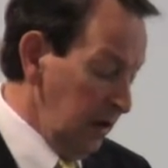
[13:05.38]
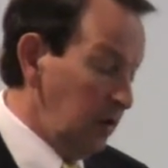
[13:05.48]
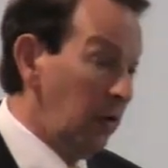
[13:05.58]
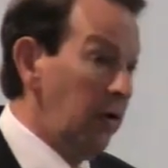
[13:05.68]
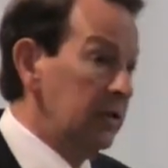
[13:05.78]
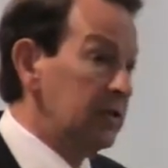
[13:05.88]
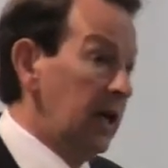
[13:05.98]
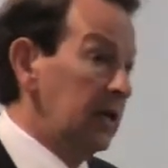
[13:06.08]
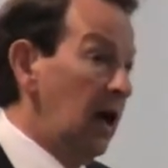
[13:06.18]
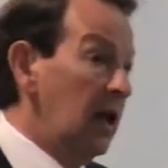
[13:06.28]
Career and
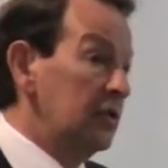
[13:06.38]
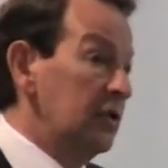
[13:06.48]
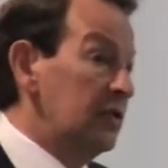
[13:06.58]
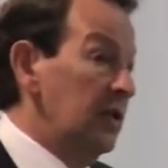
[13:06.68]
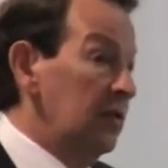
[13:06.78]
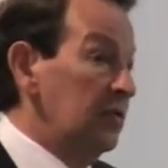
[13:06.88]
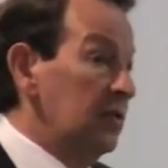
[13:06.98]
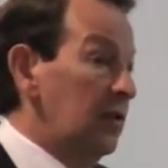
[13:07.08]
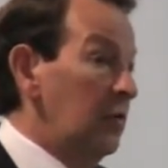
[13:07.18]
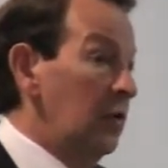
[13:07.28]
technology centers
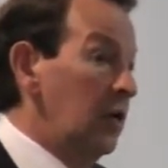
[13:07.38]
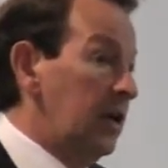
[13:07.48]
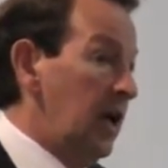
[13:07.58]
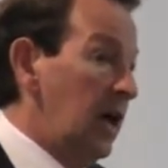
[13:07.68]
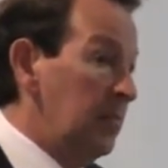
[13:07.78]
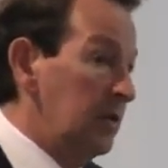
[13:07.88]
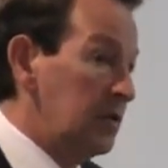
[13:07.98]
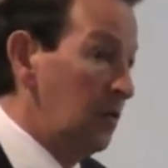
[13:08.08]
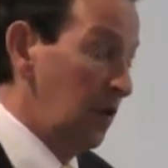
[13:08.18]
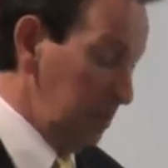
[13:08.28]
and career academies
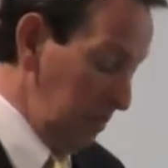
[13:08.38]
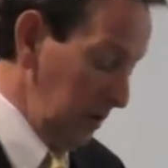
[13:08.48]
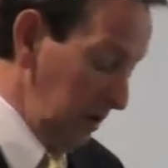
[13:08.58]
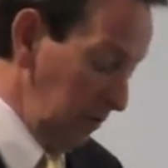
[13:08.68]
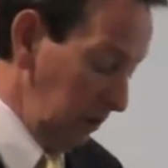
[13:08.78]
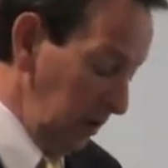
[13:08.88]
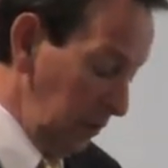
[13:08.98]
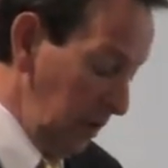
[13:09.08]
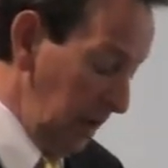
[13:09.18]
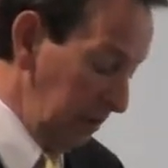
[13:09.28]
work really
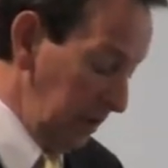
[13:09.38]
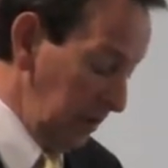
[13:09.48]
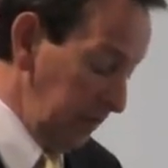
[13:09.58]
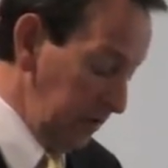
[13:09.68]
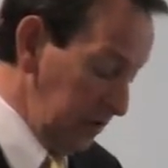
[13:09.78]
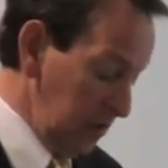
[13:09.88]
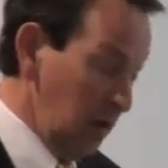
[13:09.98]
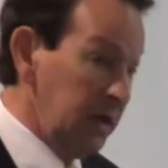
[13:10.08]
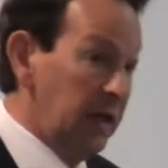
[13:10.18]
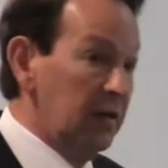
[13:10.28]
well. I'm going to visit
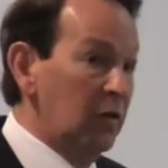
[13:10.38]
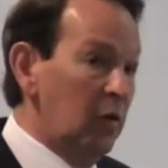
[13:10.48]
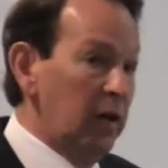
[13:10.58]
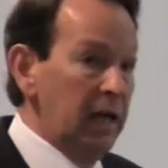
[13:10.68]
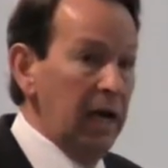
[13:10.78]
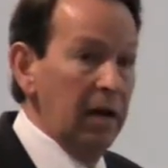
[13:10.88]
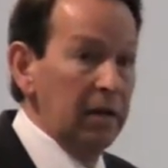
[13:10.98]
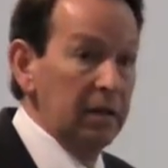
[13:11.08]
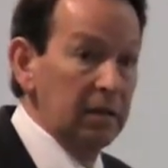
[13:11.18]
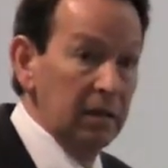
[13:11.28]
one here in Horry
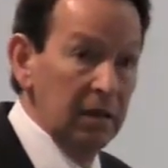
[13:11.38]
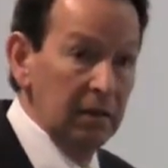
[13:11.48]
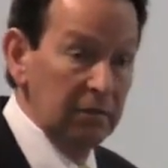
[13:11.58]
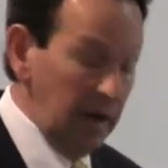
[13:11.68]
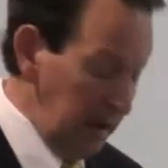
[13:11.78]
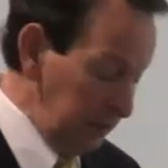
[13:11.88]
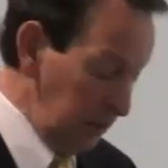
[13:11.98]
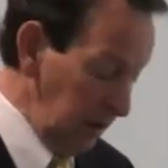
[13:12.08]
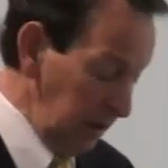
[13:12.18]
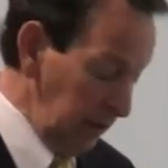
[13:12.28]
County right
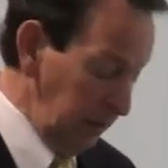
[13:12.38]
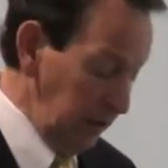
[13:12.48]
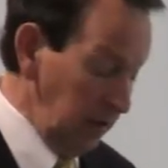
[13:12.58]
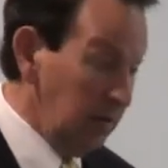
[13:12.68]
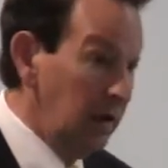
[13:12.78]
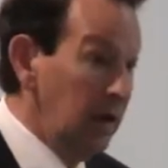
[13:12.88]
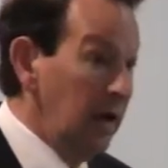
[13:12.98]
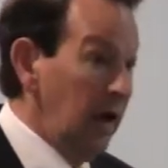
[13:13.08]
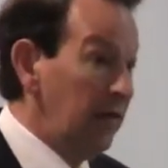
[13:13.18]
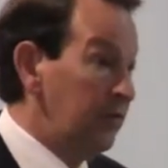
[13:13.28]
after I leave here.
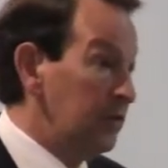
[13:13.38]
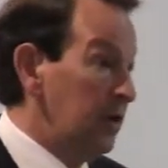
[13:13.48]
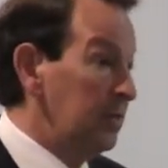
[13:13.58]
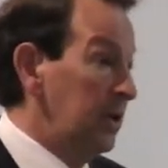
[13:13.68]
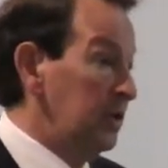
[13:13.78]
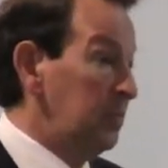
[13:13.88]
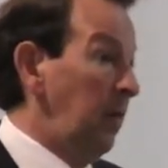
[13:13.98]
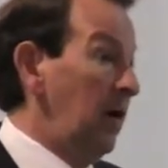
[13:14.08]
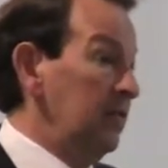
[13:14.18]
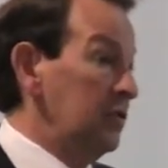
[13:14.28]
And for some kids,
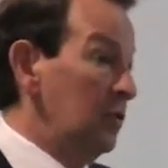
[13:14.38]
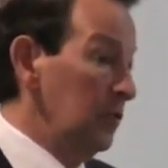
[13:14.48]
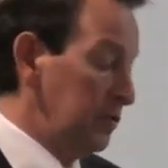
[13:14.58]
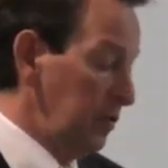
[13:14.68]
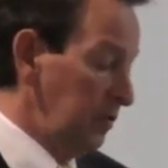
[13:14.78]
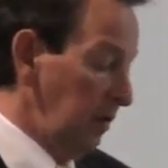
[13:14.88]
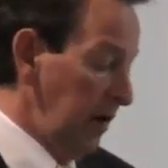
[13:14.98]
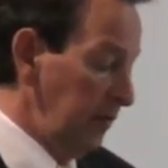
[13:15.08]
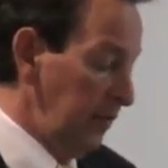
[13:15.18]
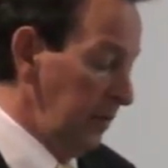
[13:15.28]
private schools are the
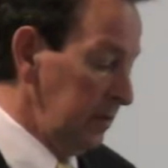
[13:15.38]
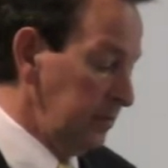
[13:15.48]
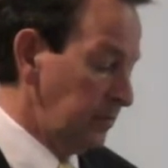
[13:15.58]
right fit.